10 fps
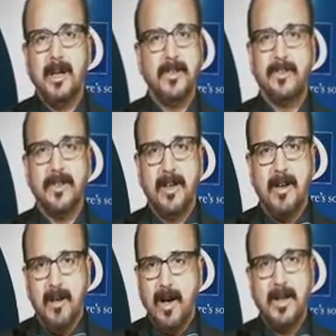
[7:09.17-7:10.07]
It is
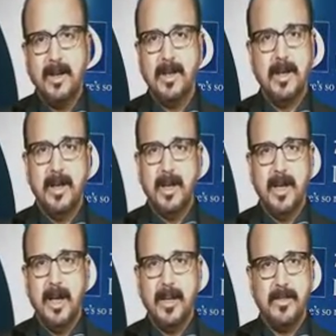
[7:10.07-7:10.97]
oil,
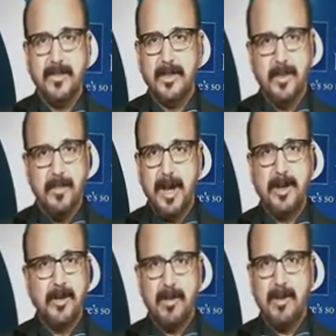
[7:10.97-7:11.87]
it is
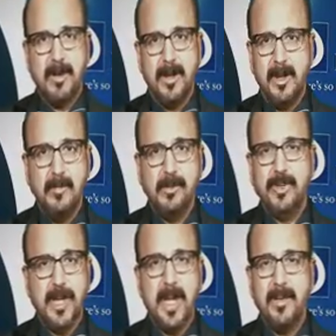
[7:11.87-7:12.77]
Brent or
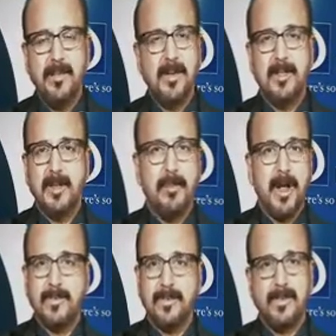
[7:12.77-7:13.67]
WTI, the
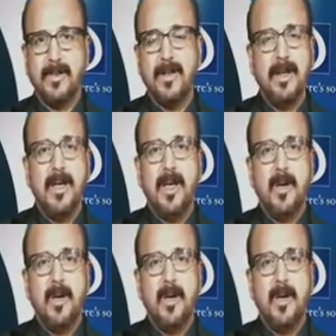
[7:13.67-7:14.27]
prices are